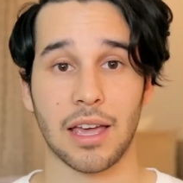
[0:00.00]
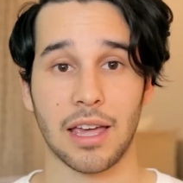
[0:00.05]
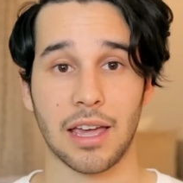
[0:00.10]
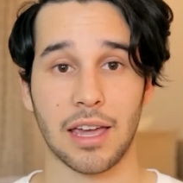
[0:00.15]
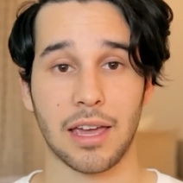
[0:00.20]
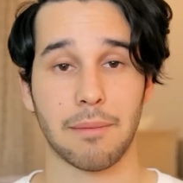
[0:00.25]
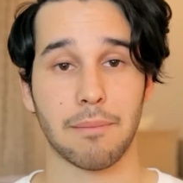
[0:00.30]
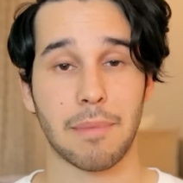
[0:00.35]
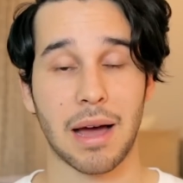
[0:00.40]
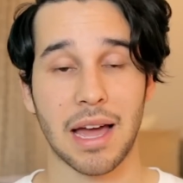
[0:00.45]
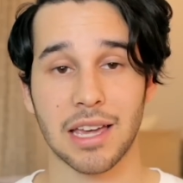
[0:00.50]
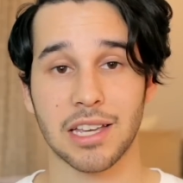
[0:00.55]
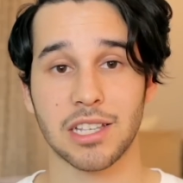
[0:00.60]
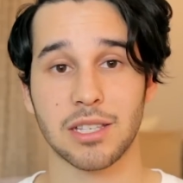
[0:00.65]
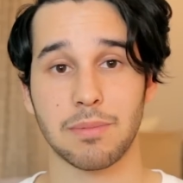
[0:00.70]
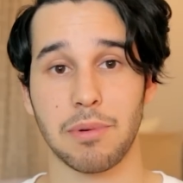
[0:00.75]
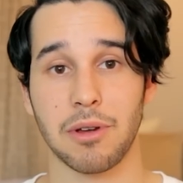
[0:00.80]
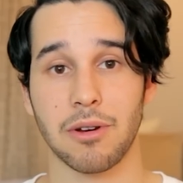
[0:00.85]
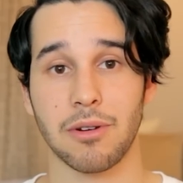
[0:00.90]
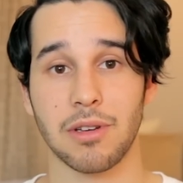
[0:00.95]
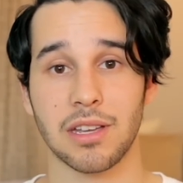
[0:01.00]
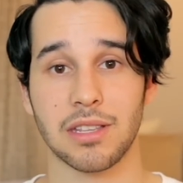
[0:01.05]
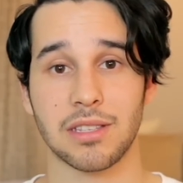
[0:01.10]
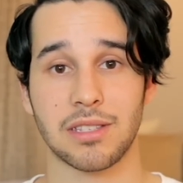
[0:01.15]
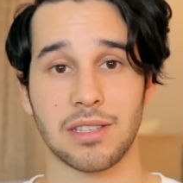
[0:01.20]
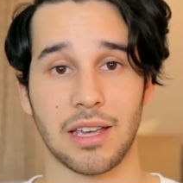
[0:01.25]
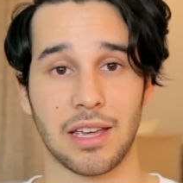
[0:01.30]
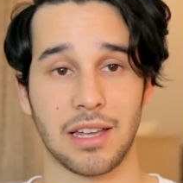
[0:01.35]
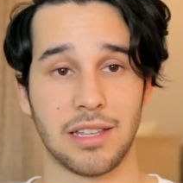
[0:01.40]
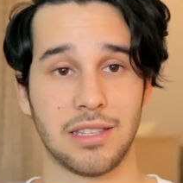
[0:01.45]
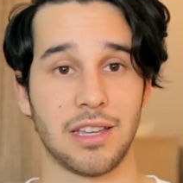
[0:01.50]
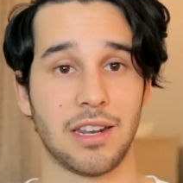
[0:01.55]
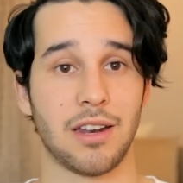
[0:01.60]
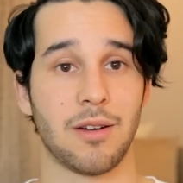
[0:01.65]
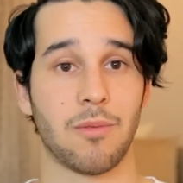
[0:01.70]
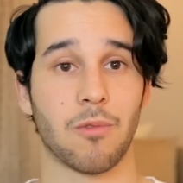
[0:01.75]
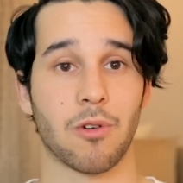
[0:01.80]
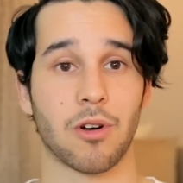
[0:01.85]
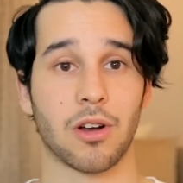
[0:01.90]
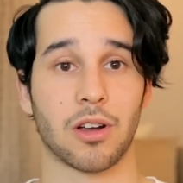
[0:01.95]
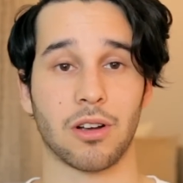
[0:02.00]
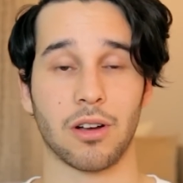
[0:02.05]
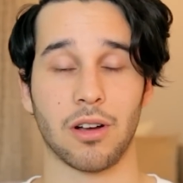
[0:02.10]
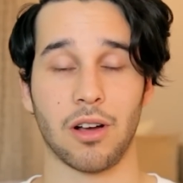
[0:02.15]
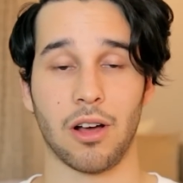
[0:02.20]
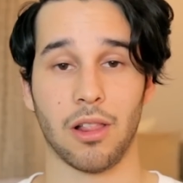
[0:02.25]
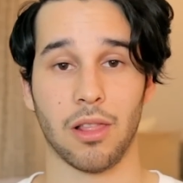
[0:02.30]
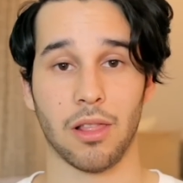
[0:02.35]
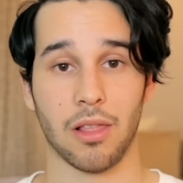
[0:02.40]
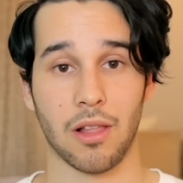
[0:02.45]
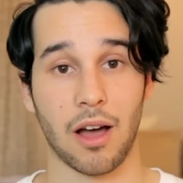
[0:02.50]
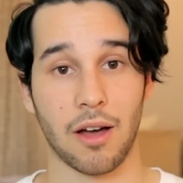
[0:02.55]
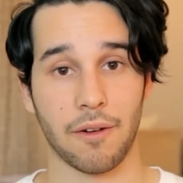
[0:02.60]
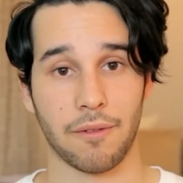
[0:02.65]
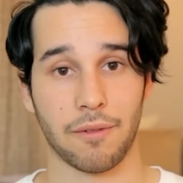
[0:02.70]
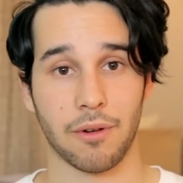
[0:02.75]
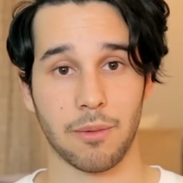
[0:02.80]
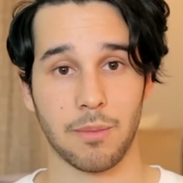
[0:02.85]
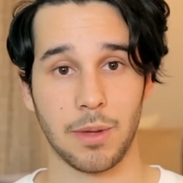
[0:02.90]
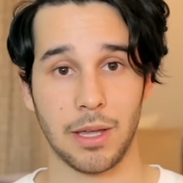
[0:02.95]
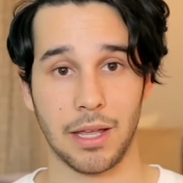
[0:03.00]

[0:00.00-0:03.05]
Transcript: In my experience, it didn't work a lot for